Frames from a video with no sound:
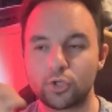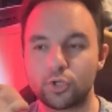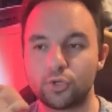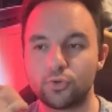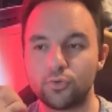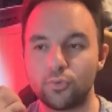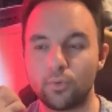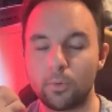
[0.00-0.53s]

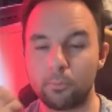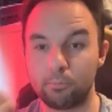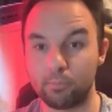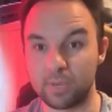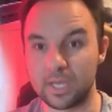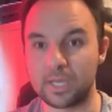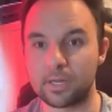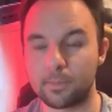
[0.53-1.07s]
to
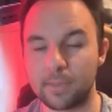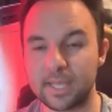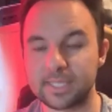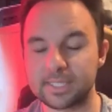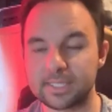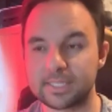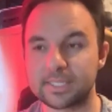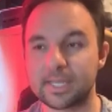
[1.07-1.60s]
be an
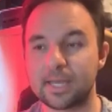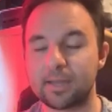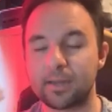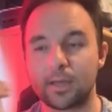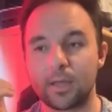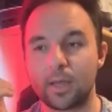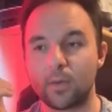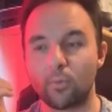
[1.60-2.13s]
amazing
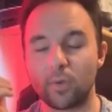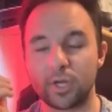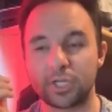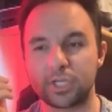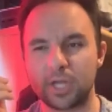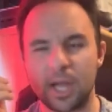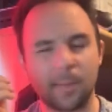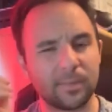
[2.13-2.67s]
set,
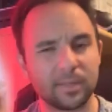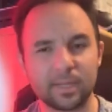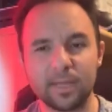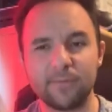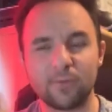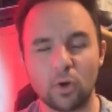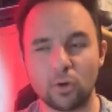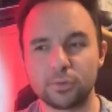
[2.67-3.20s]
which I
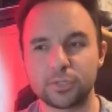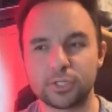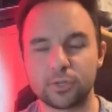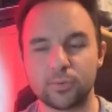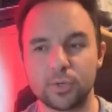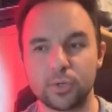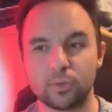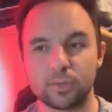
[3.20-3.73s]
believe
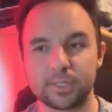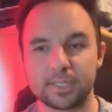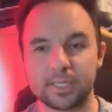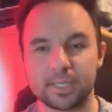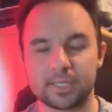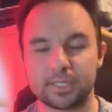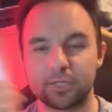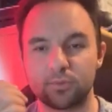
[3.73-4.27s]
also in Duelist
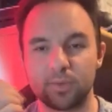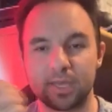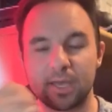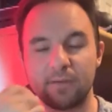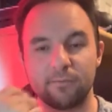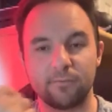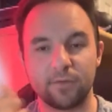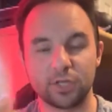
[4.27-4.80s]
Nexus we
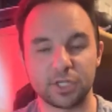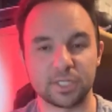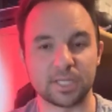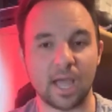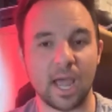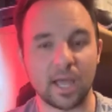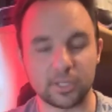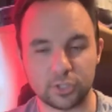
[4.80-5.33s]
get Vicious
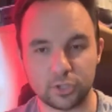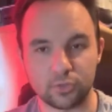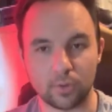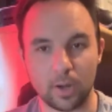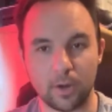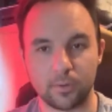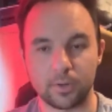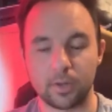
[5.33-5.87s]

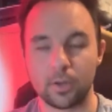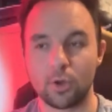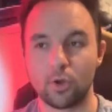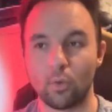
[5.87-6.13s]
Astroud,